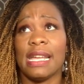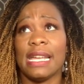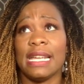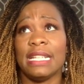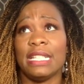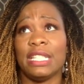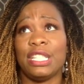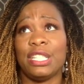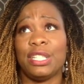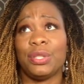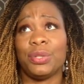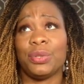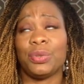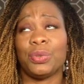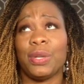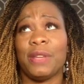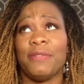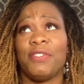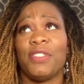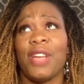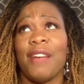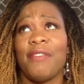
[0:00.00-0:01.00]
into,
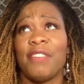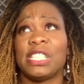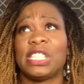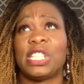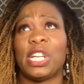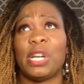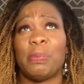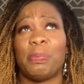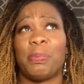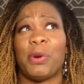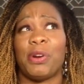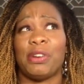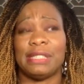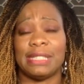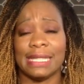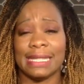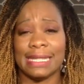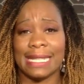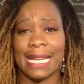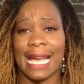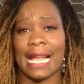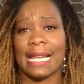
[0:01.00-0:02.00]
if you have a certain
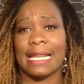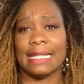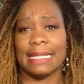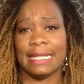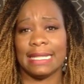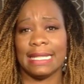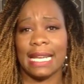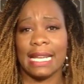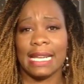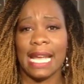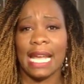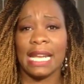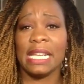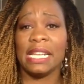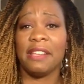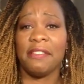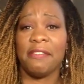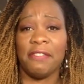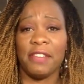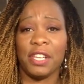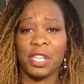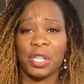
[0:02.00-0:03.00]
personality, and I did
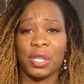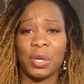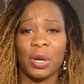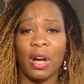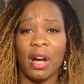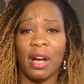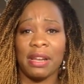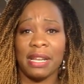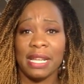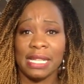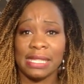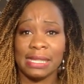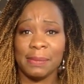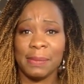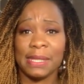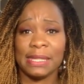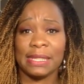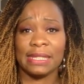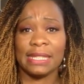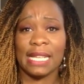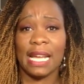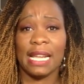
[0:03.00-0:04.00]
a video on is a
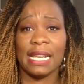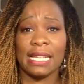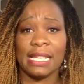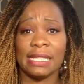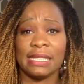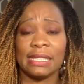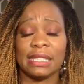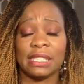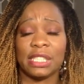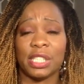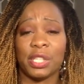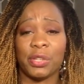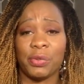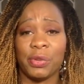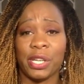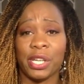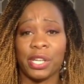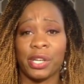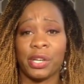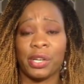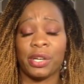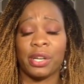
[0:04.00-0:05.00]
business analyst
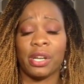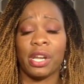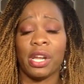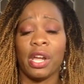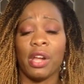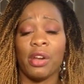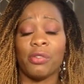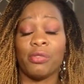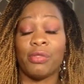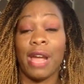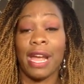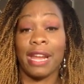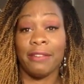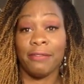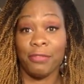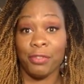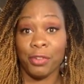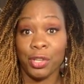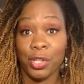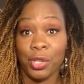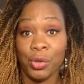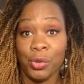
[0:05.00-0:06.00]
career right
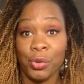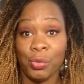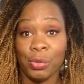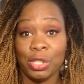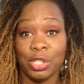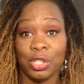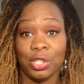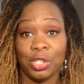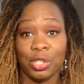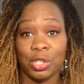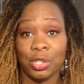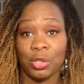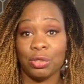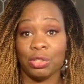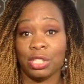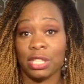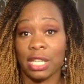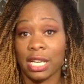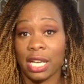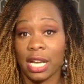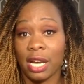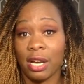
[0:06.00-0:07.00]
for you, which you should go
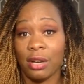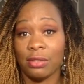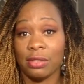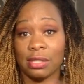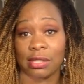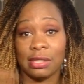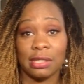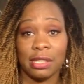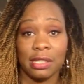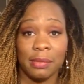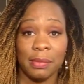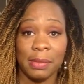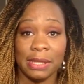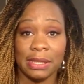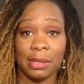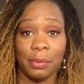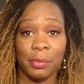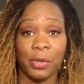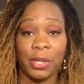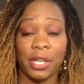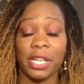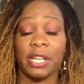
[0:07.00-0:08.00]
check out. It's going to be
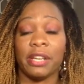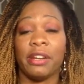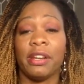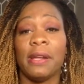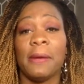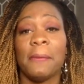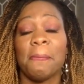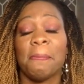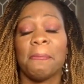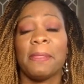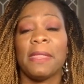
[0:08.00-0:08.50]
somewhere here.